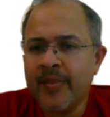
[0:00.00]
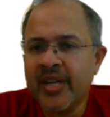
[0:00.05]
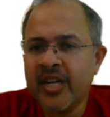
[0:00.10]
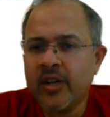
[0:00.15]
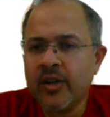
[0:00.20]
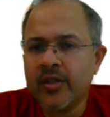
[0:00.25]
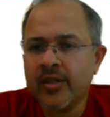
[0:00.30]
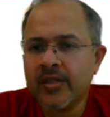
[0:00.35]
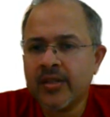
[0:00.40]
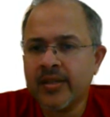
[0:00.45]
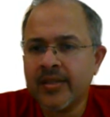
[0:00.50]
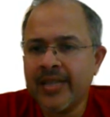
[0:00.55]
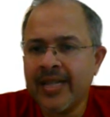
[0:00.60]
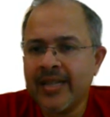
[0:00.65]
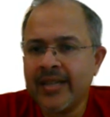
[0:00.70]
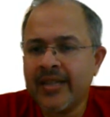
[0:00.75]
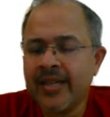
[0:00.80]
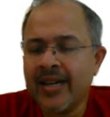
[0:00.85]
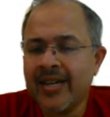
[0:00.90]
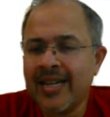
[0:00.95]
because
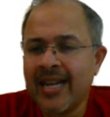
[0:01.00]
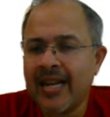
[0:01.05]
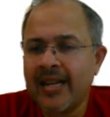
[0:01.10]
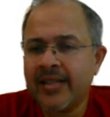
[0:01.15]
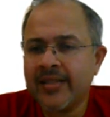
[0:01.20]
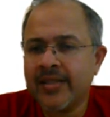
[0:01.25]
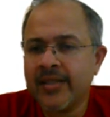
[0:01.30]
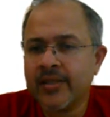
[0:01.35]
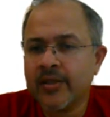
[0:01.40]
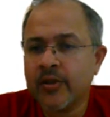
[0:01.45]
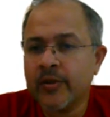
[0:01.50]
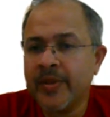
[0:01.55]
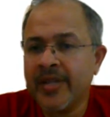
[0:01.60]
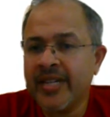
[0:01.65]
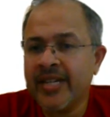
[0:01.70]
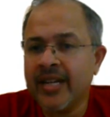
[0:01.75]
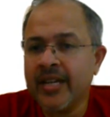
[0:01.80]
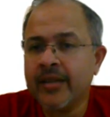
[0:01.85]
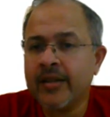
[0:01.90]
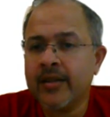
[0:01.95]
then the analysis could be
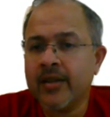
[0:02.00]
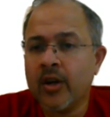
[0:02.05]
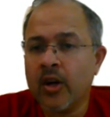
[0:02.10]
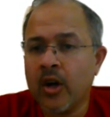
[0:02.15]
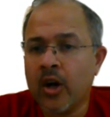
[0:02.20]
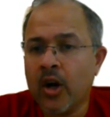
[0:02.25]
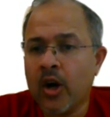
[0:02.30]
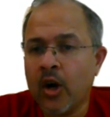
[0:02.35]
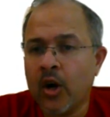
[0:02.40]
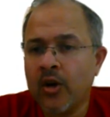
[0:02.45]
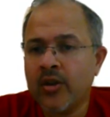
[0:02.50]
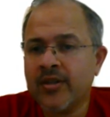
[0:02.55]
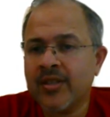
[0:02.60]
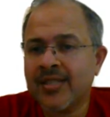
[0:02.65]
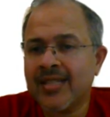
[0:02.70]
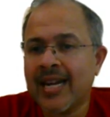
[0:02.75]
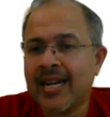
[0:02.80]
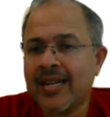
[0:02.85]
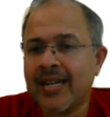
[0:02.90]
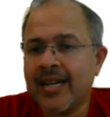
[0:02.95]
done on the
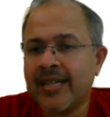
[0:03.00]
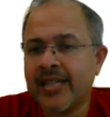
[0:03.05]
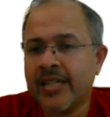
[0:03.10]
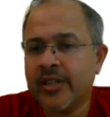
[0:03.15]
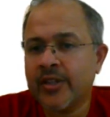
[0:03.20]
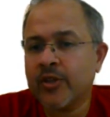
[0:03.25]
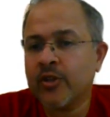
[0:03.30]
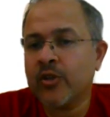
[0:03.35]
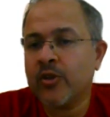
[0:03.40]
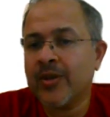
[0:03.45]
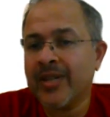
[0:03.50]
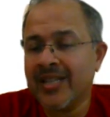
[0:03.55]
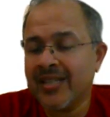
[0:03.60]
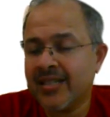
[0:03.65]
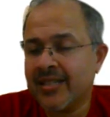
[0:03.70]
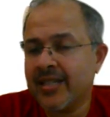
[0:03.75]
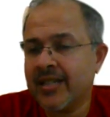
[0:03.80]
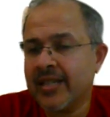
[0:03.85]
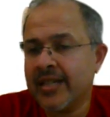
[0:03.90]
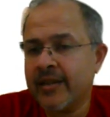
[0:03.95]
satellites and you could know
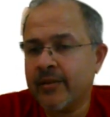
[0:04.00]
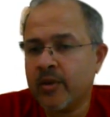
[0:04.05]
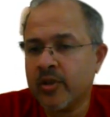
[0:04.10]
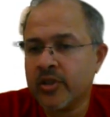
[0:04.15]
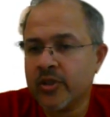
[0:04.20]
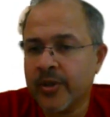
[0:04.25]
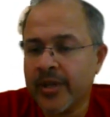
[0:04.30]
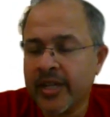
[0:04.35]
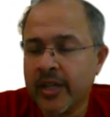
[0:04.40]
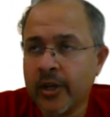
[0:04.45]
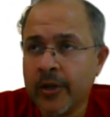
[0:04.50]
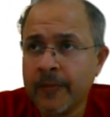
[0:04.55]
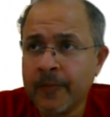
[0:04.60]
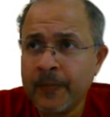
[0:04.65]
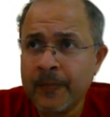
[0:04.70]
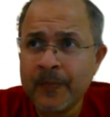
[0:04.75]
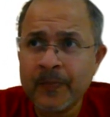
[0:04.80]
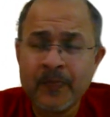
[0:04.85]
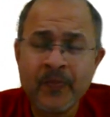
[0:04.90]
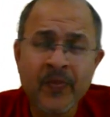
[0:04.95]
instantly what's going on.